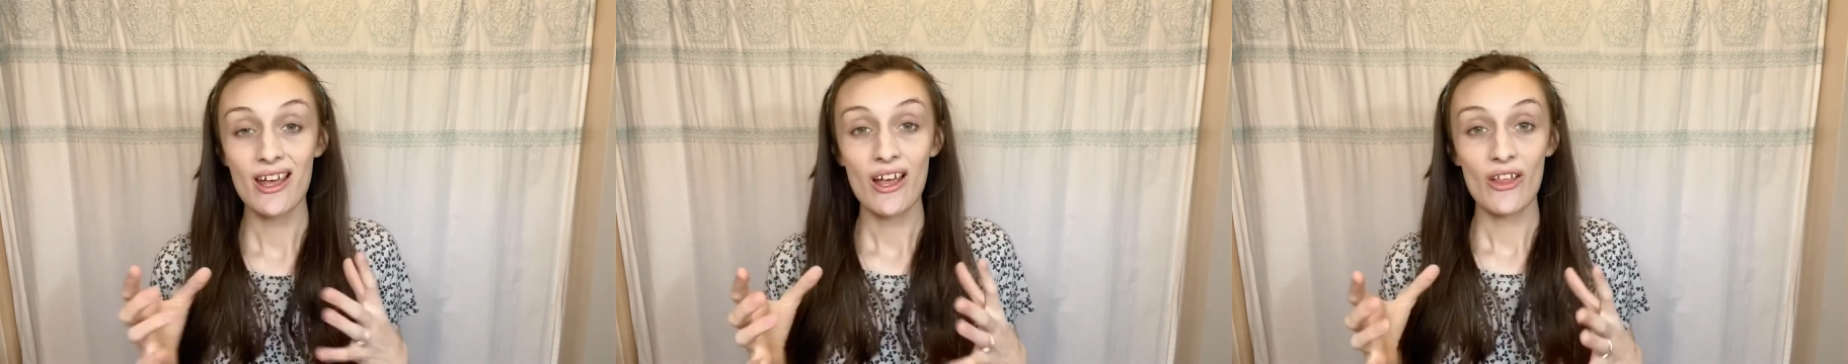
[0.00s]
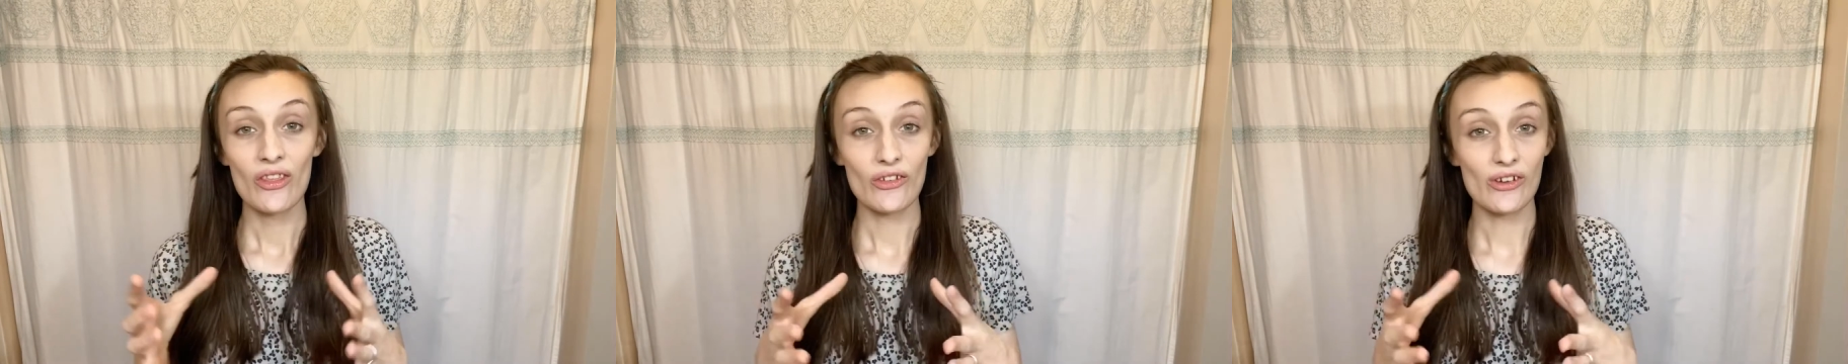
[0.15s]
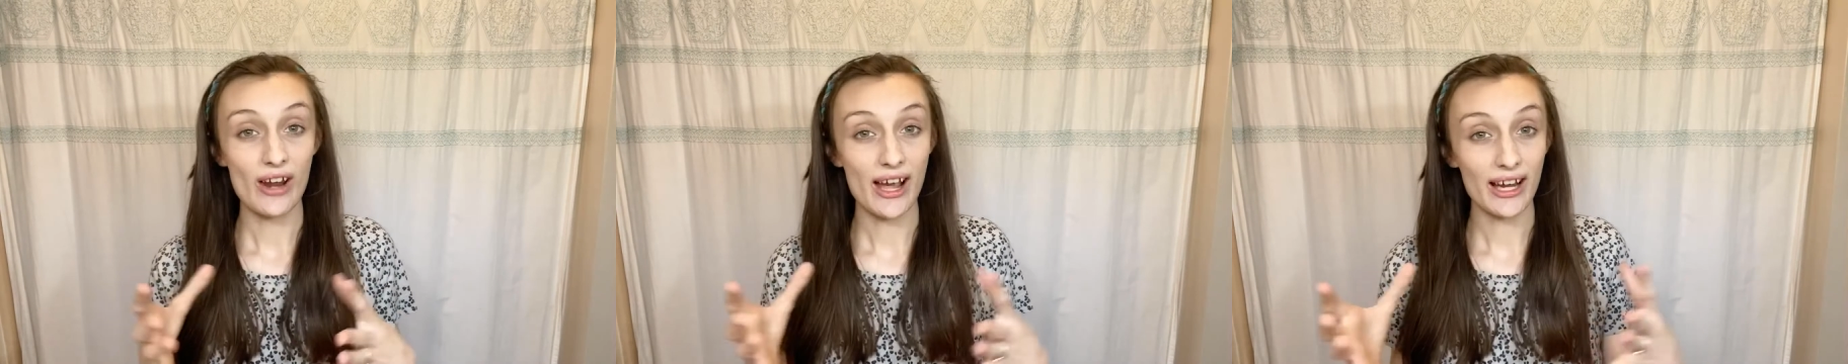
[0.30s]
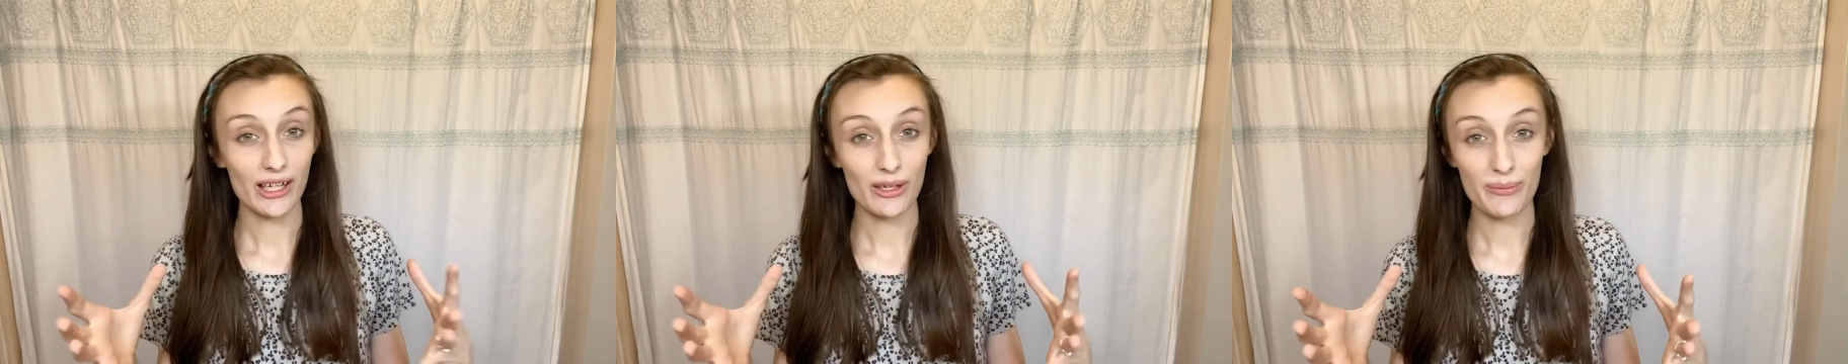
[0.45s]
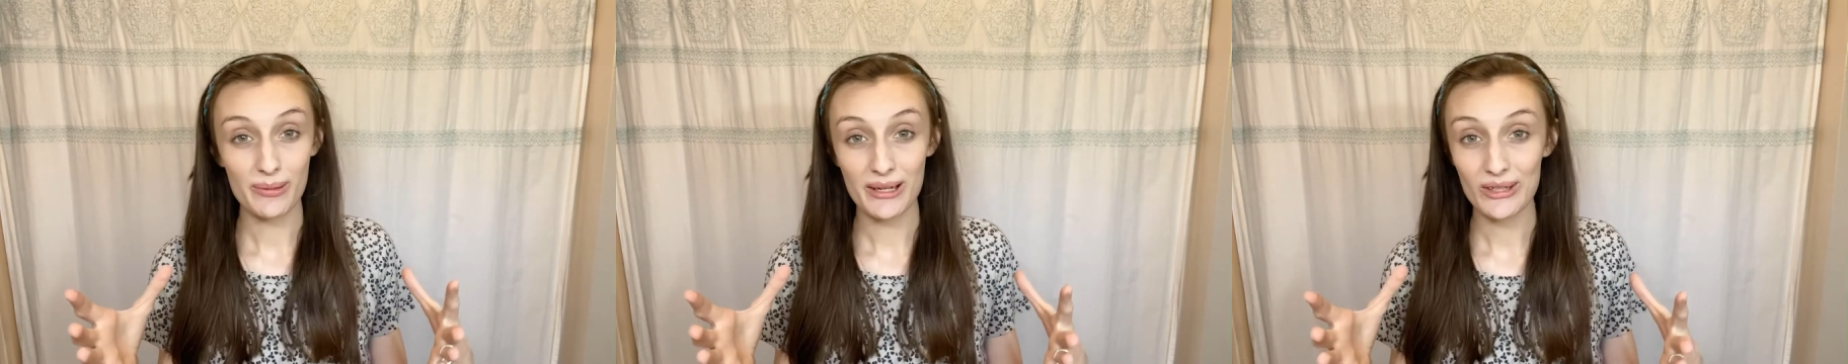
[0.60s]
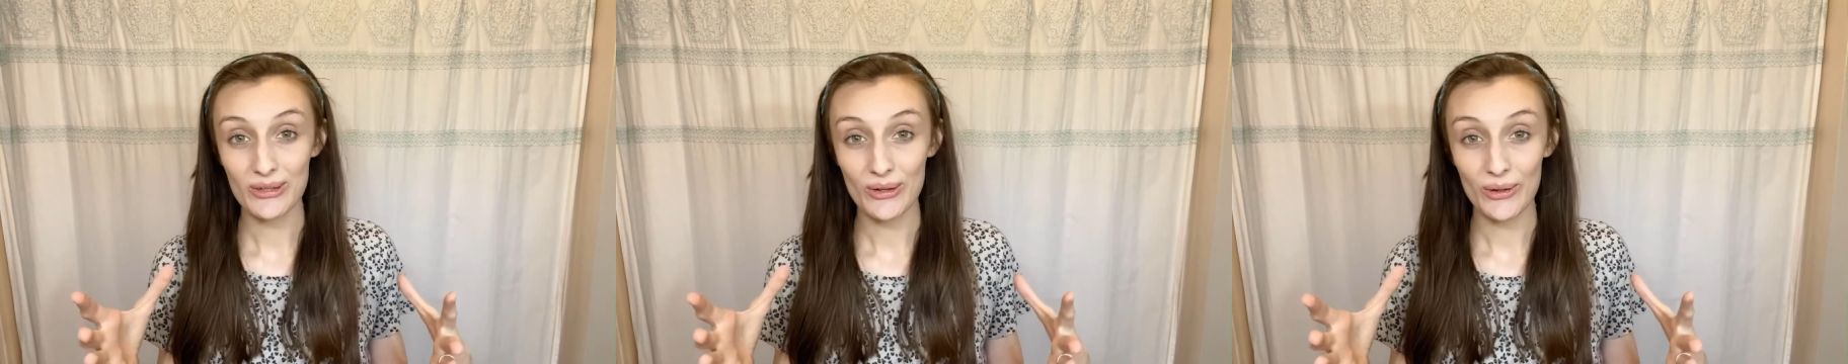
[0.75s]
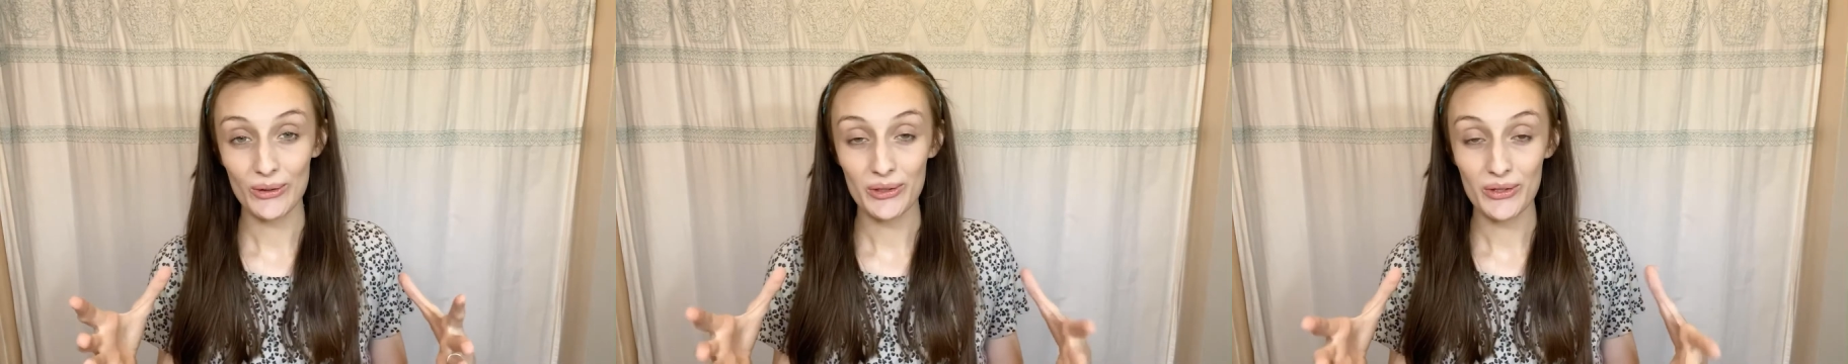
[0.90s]
They're not going to be
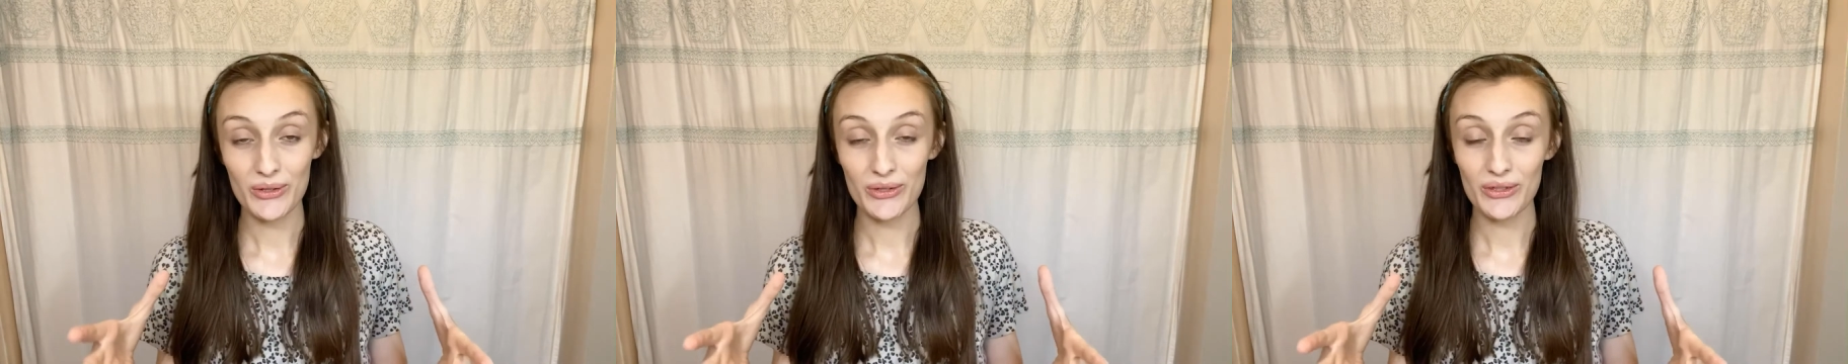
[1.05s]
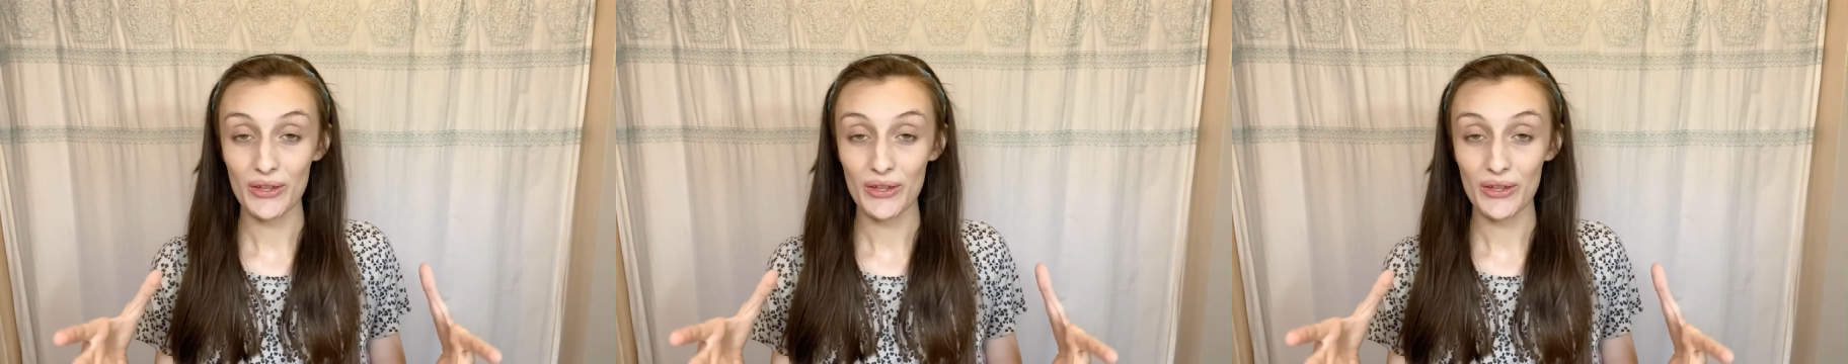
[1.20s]
so loose